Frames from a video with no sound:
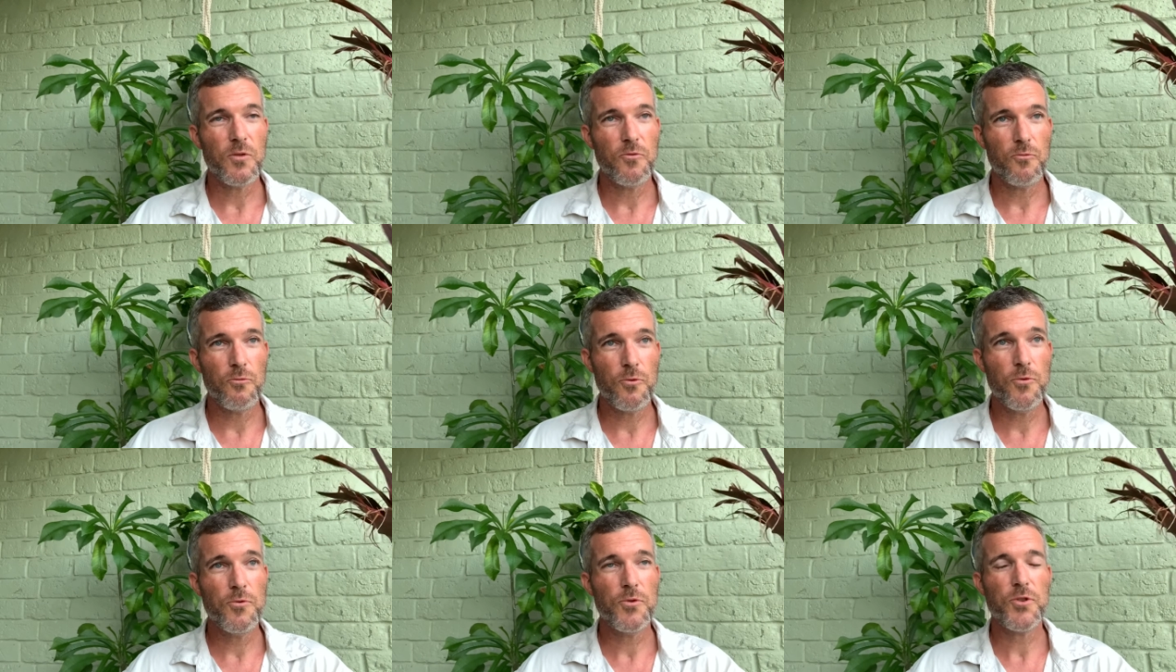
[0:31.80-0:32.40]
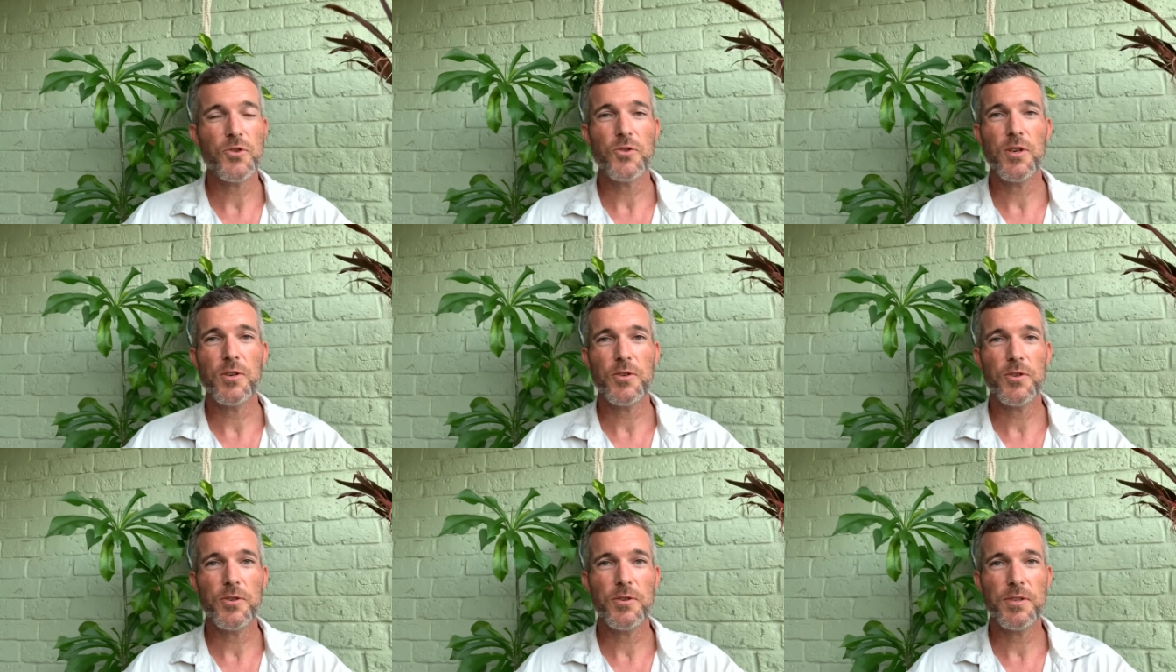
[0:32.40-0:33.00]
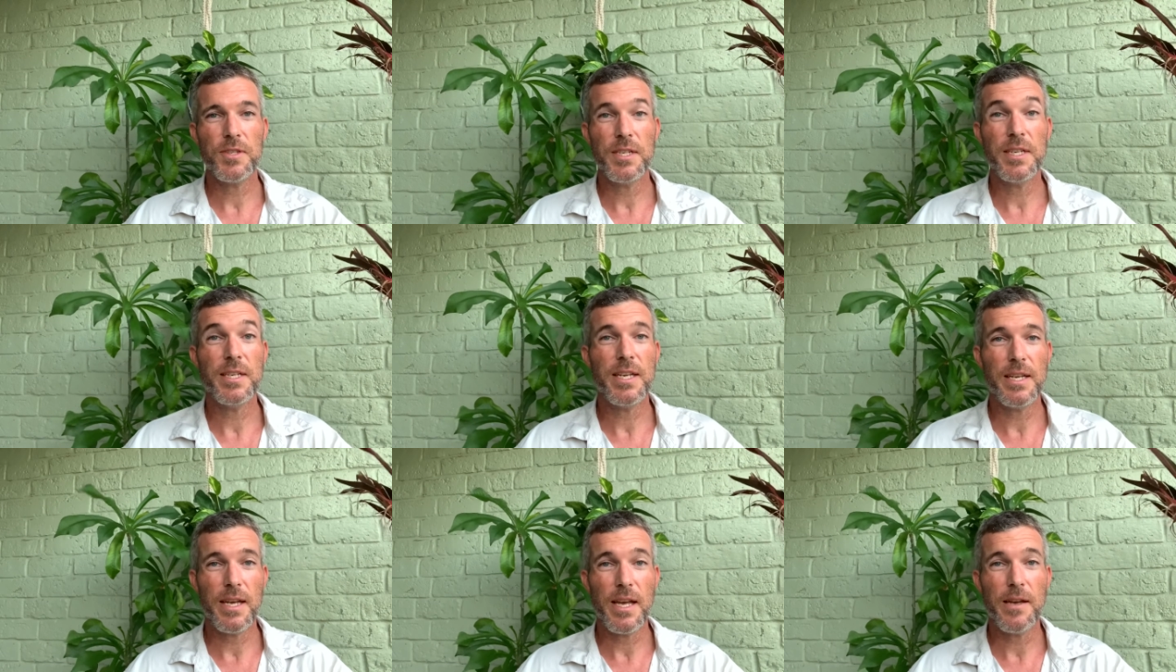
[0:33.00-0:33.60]
Root structures need
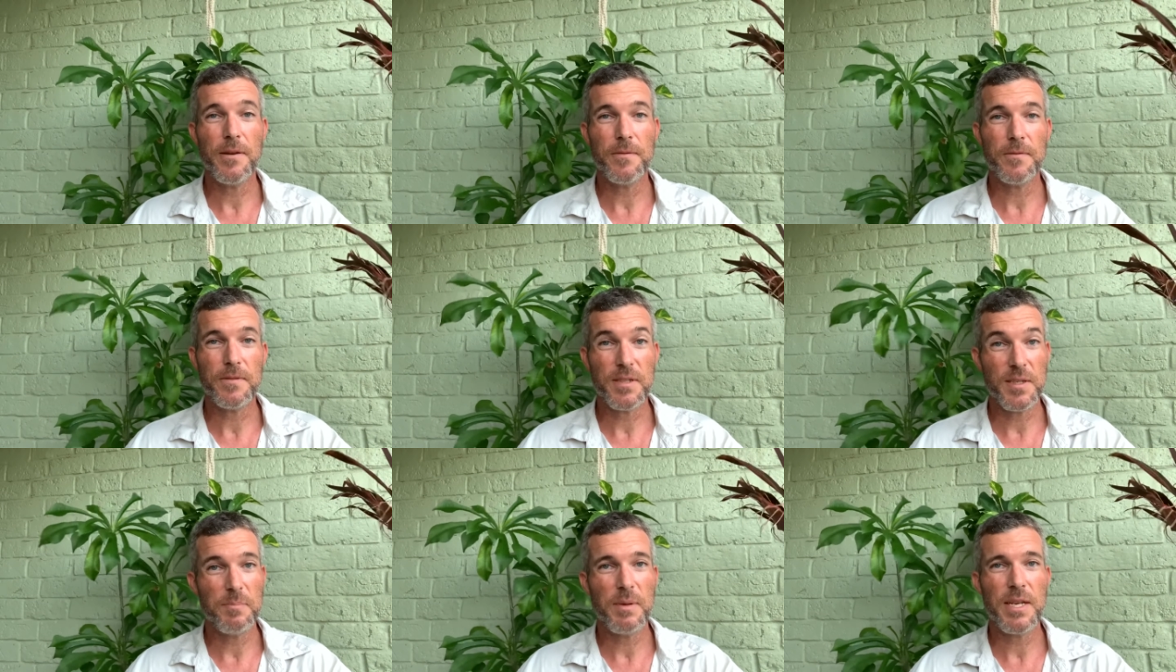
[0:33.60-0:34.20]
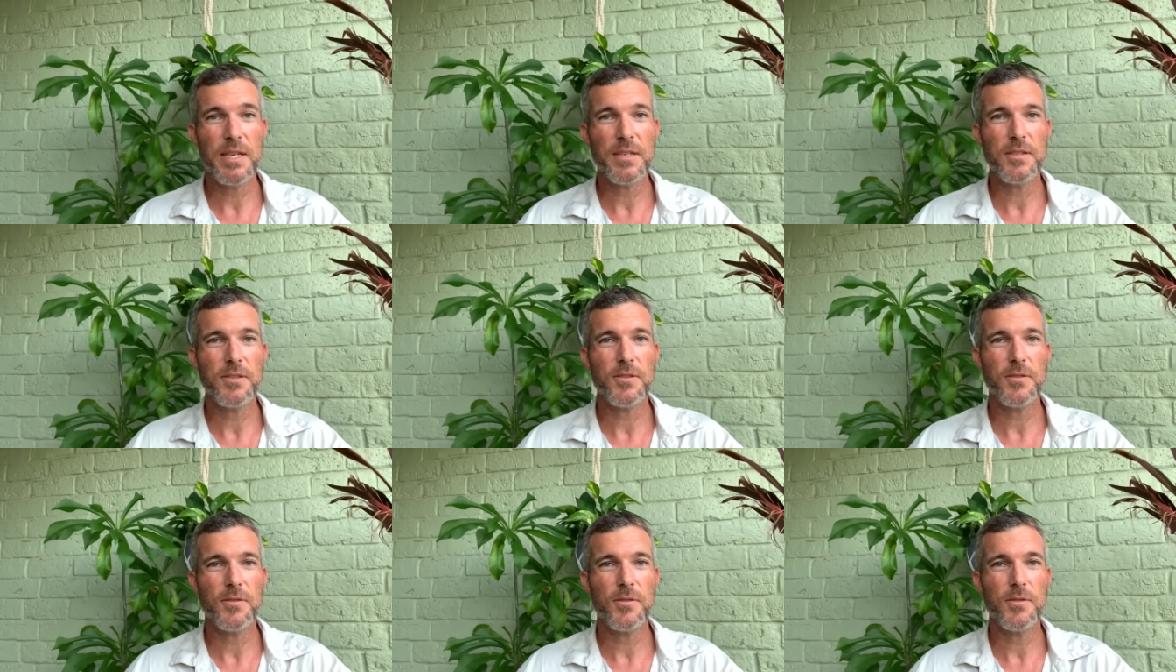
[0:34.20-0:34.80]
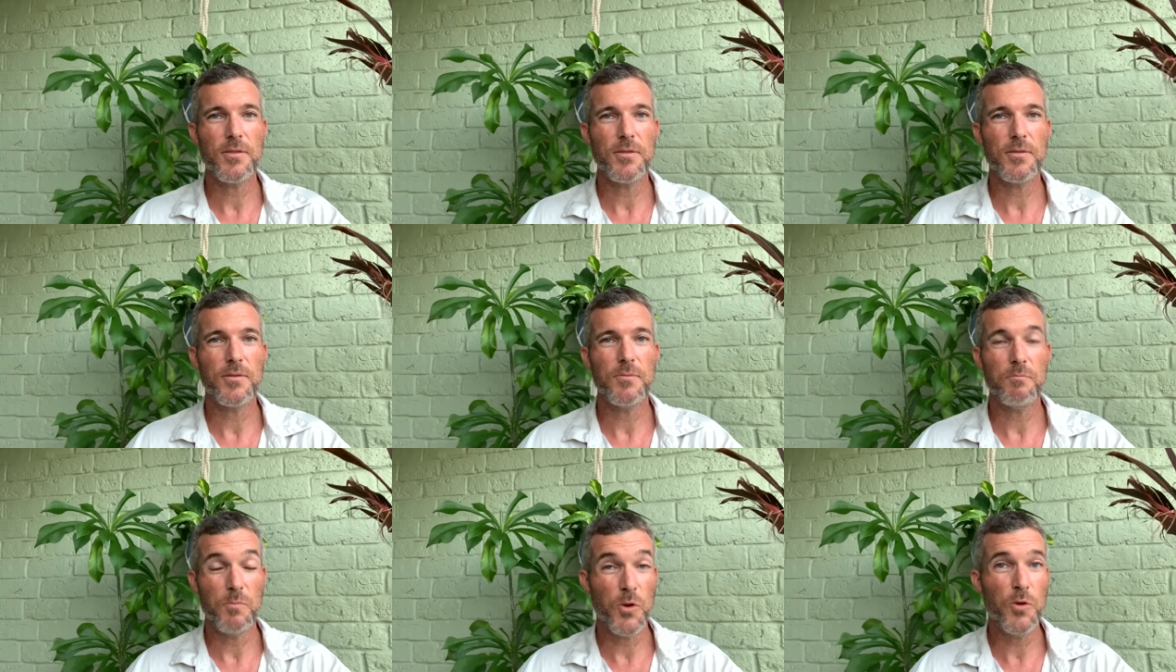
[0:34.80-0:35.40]
to have space to
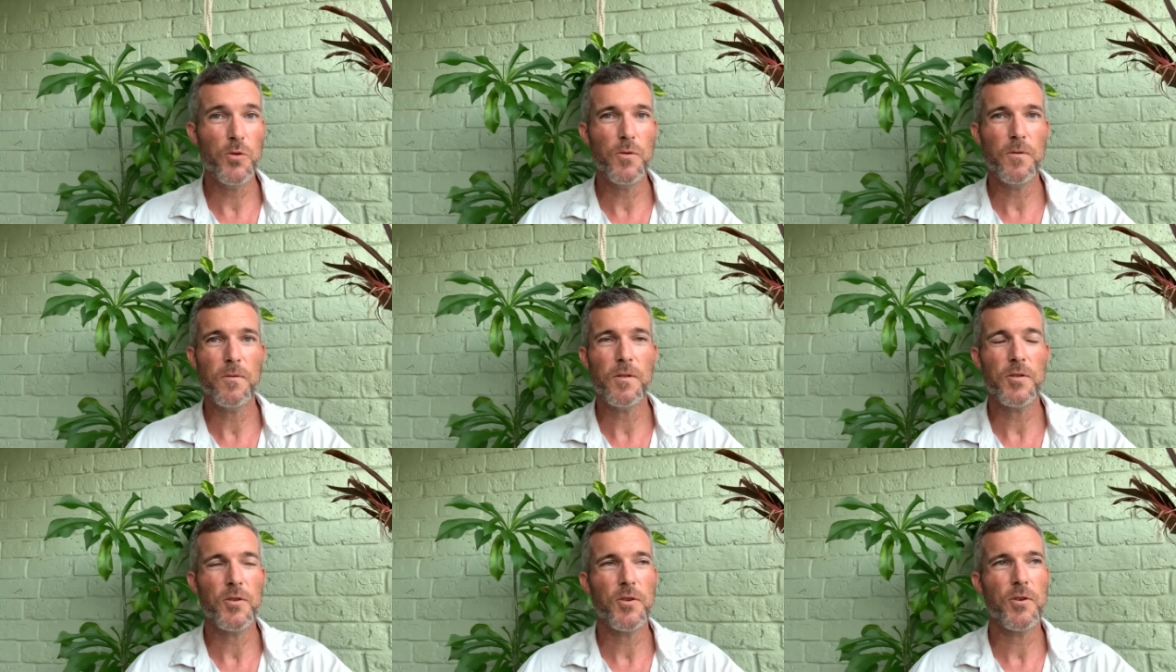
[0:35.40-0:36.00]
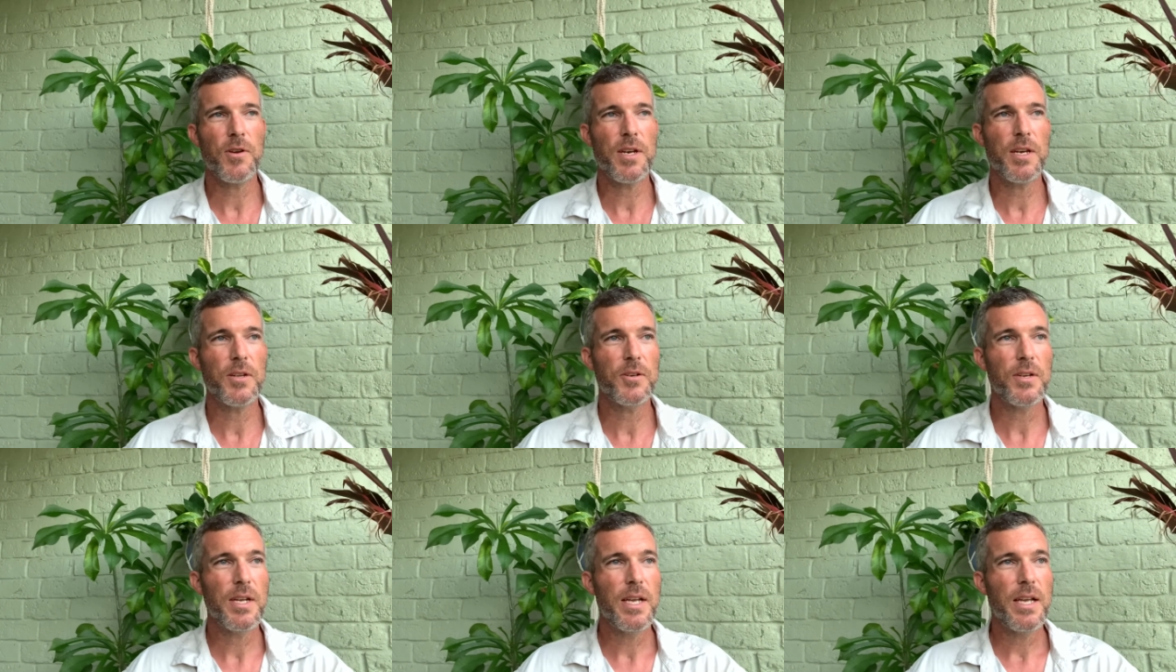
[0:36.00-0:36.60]
move underground,